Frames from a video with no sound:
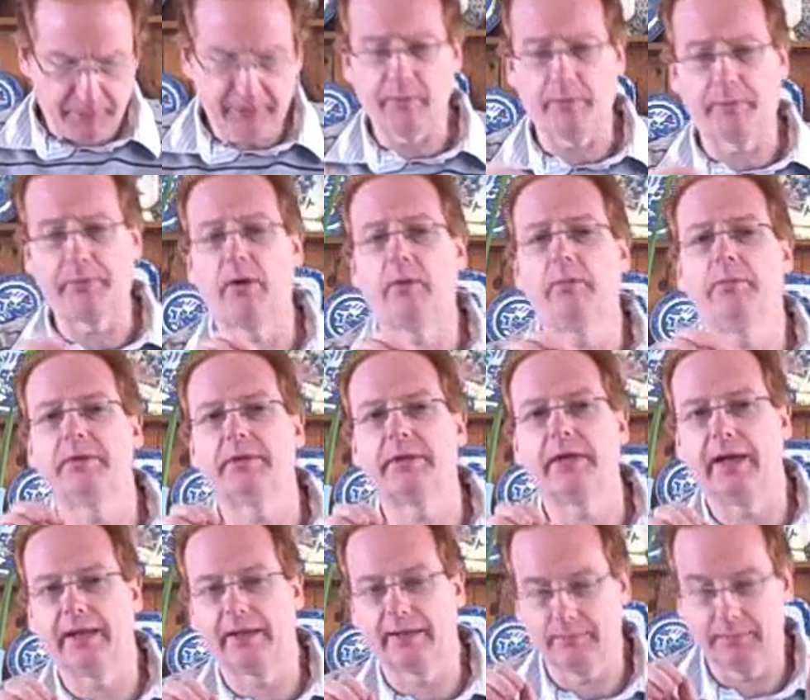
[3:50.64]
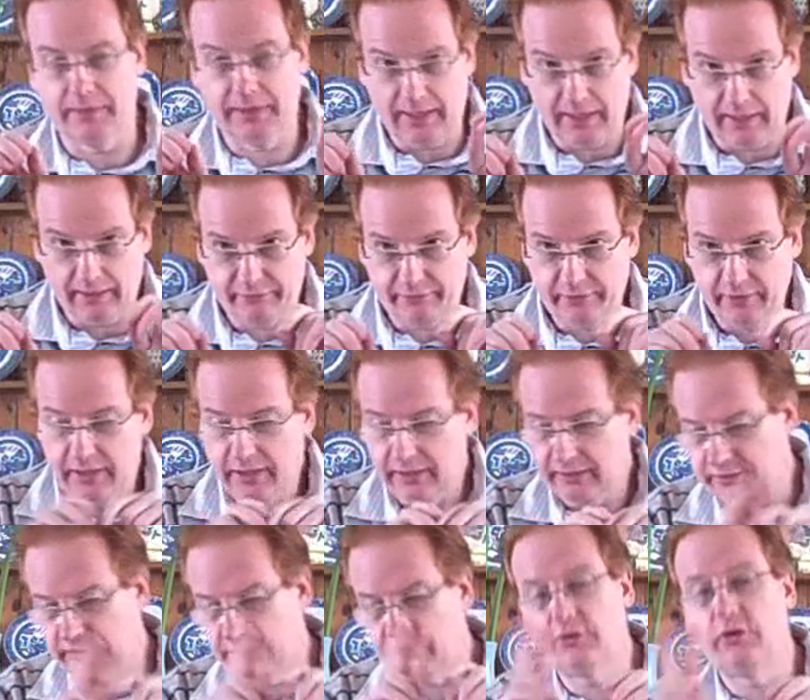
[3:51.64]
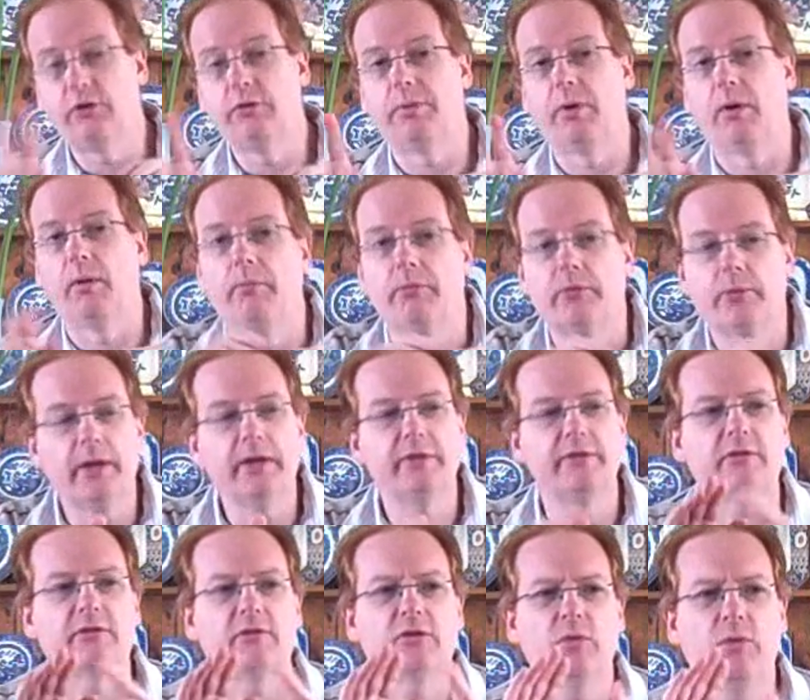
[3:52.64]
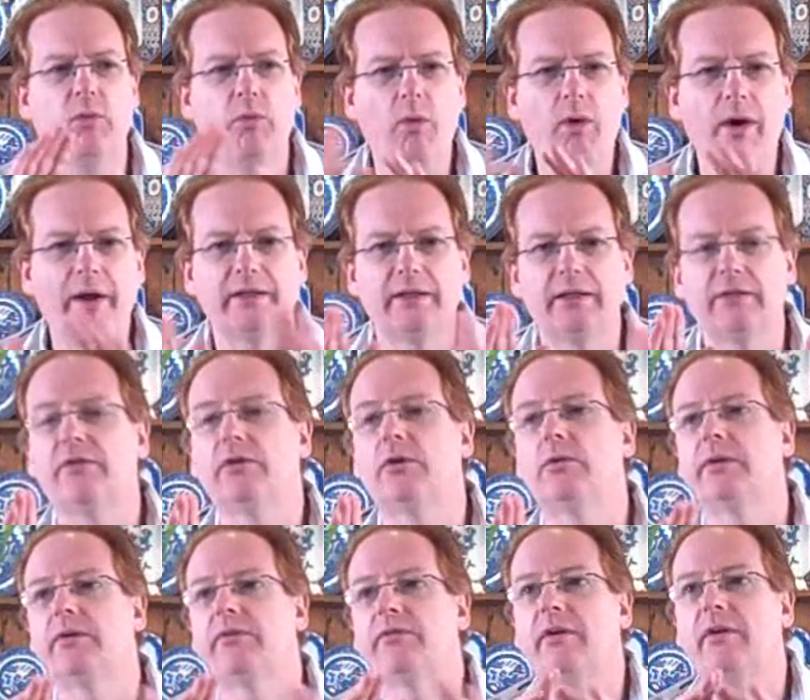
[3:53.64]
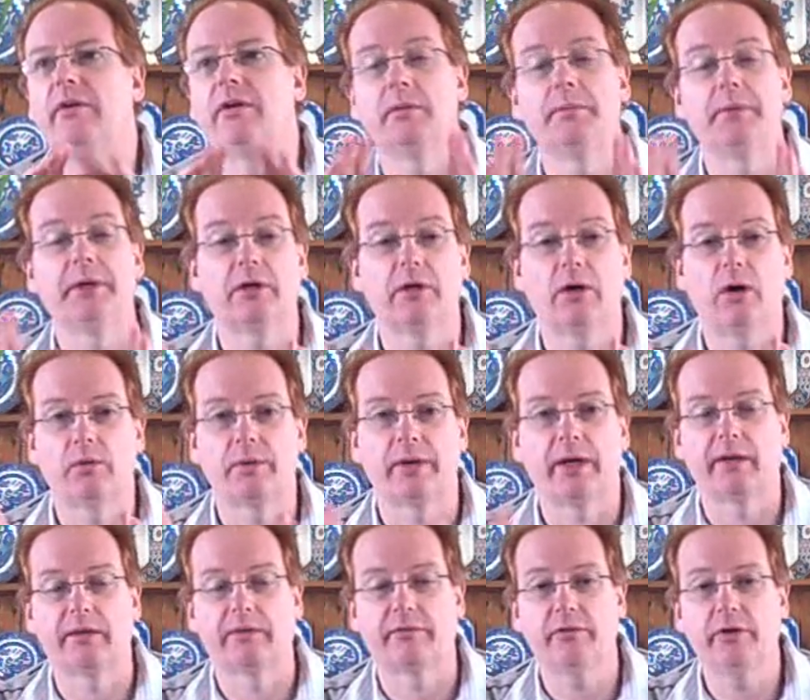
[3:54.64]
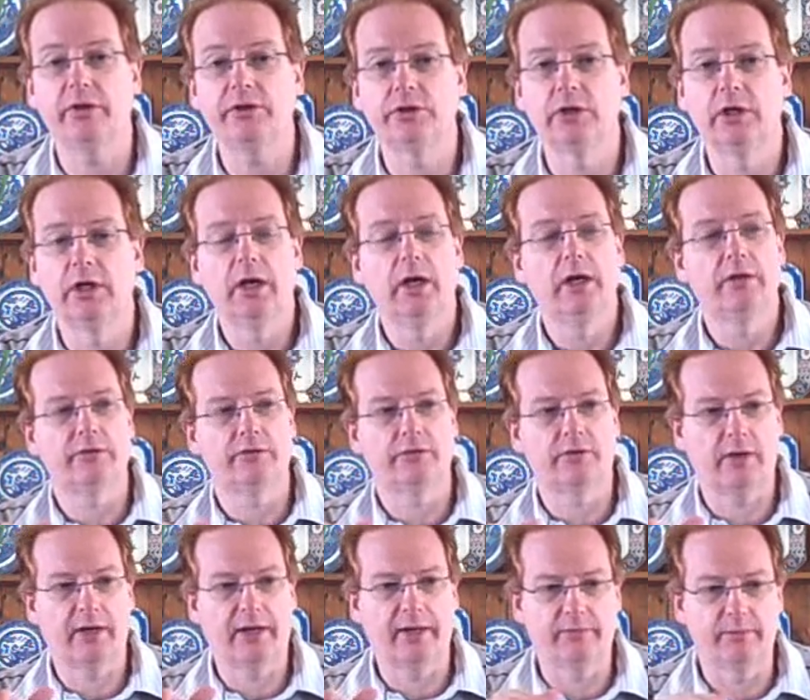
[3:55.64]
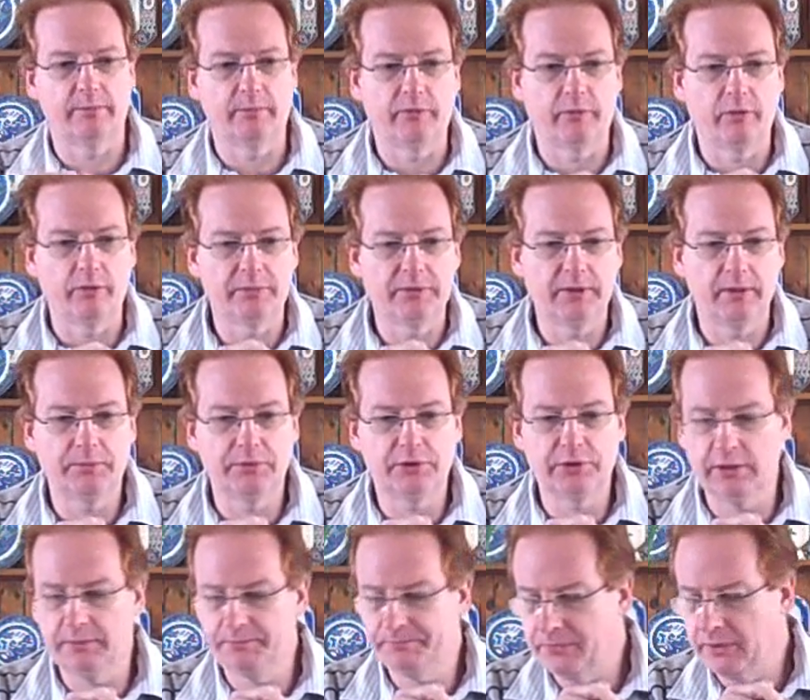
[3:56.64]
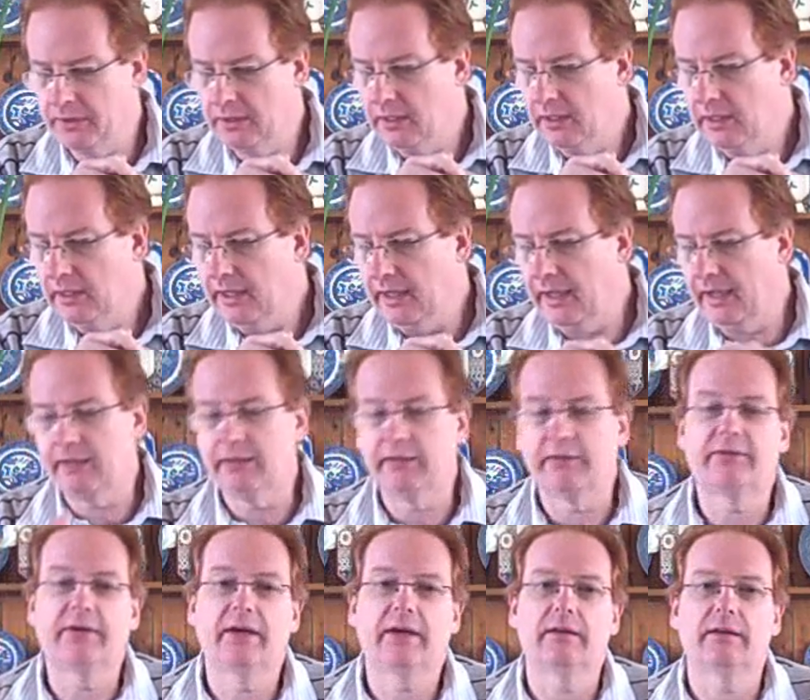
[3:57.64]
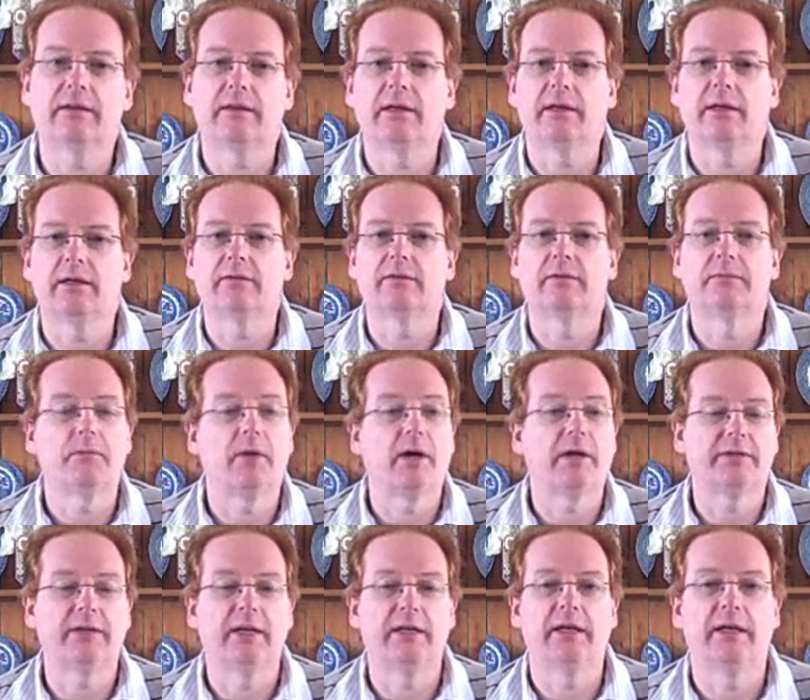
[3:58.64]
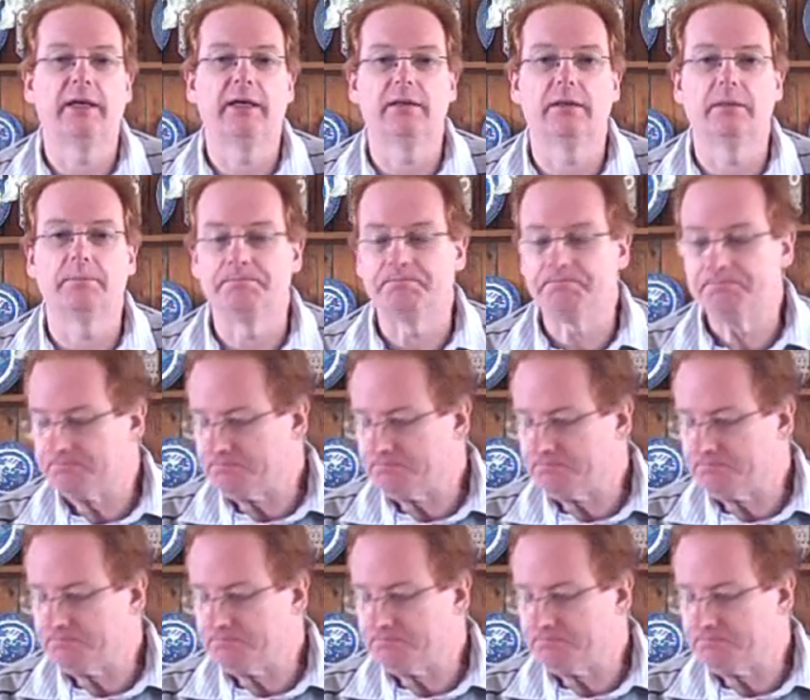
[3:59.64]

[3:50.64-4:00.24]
a bit of a problem with cutting them in half. Actually, there's 2 problems. One is it's quite difficult if they're a little bit cold out of the fridge, so try to have them at room temperature. And the second thing is I tend to eat them.